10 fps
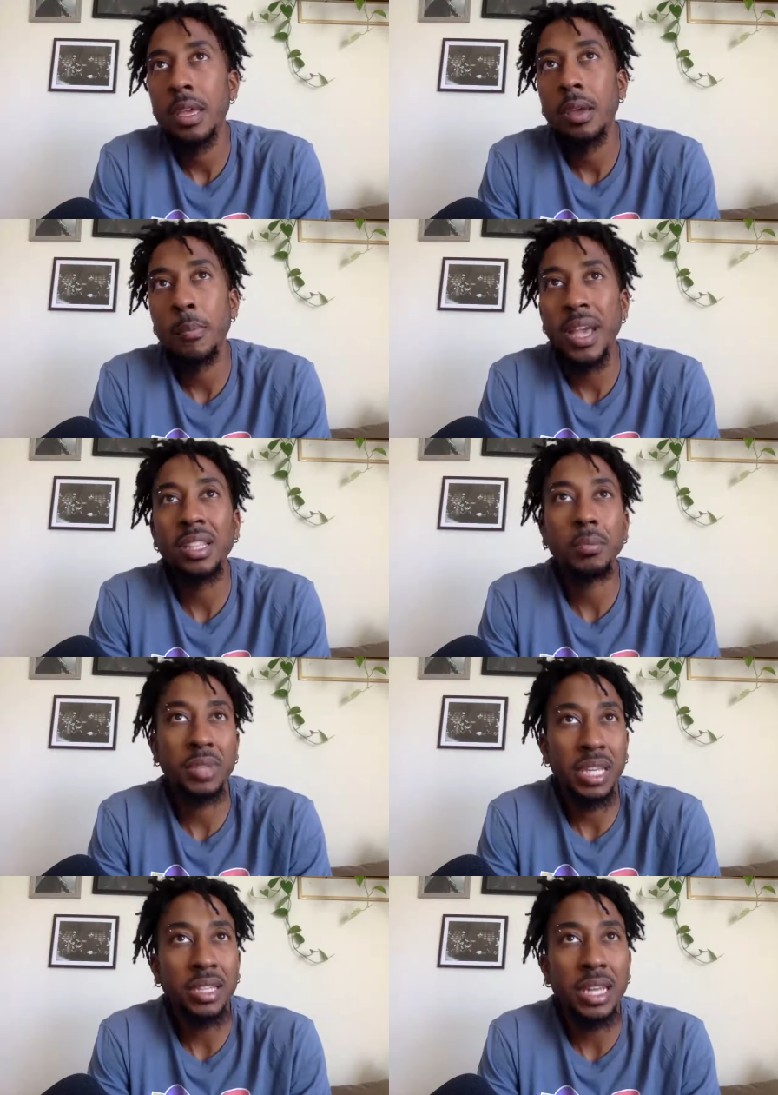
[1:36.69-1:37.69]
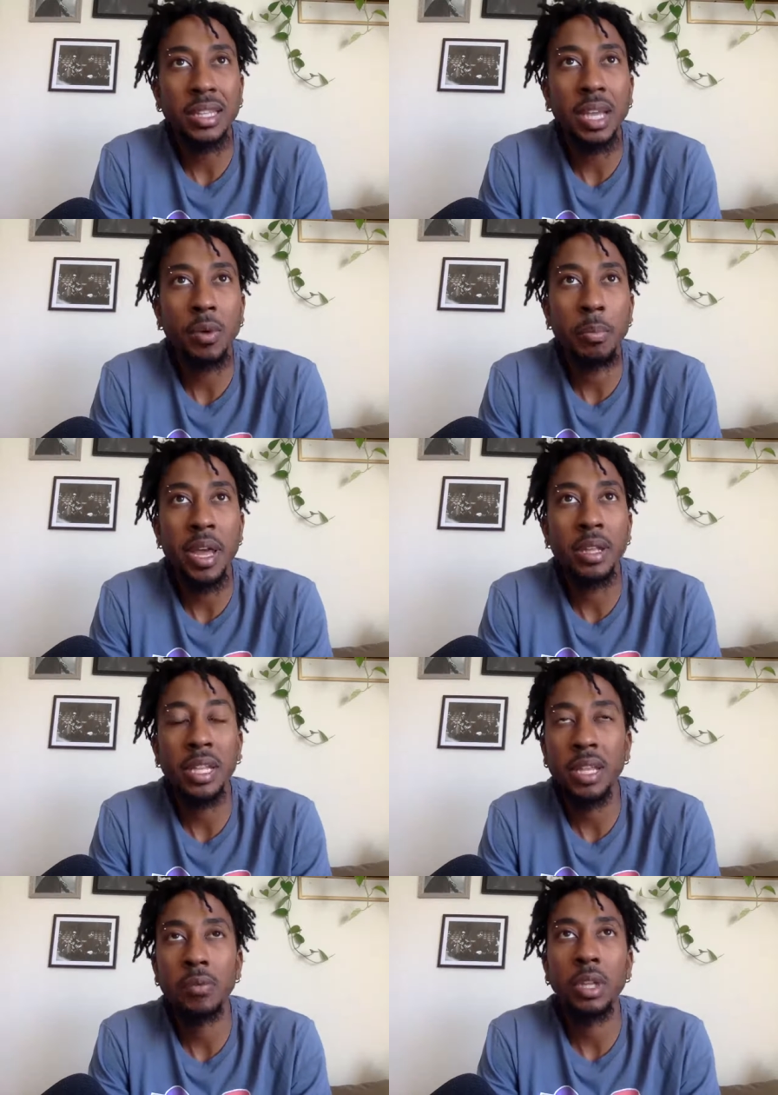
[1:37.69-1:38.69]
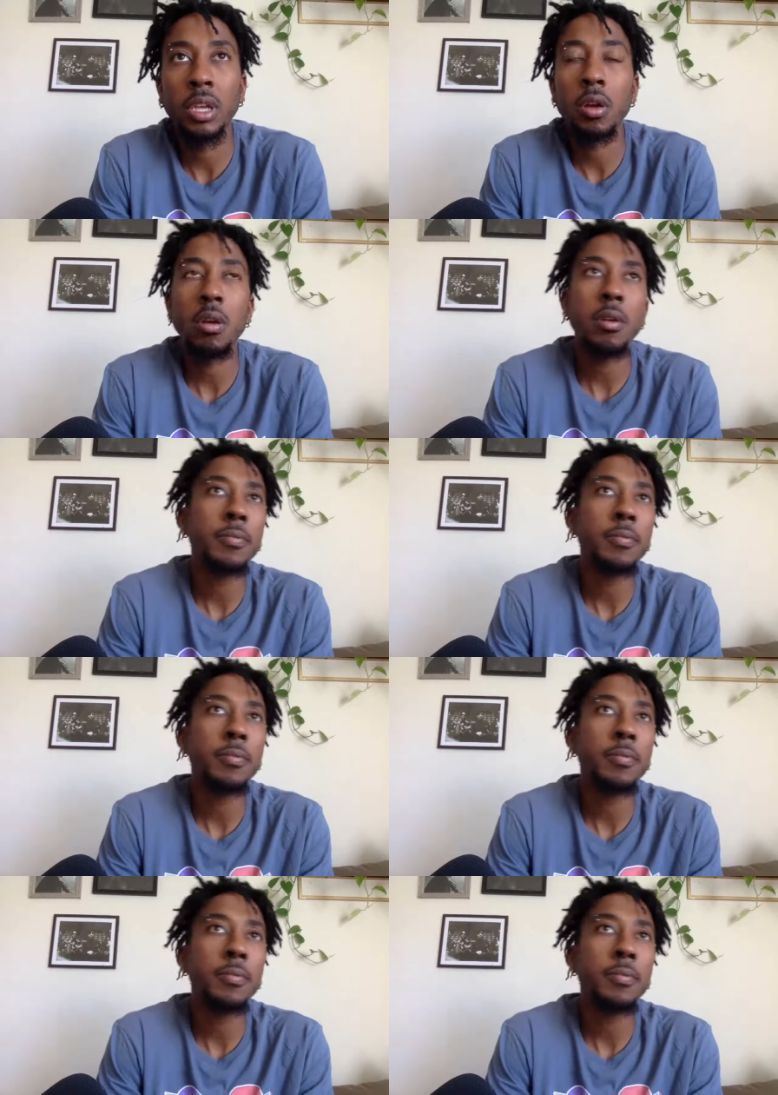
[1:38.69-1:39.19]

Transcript: made them think that they were better than they really are.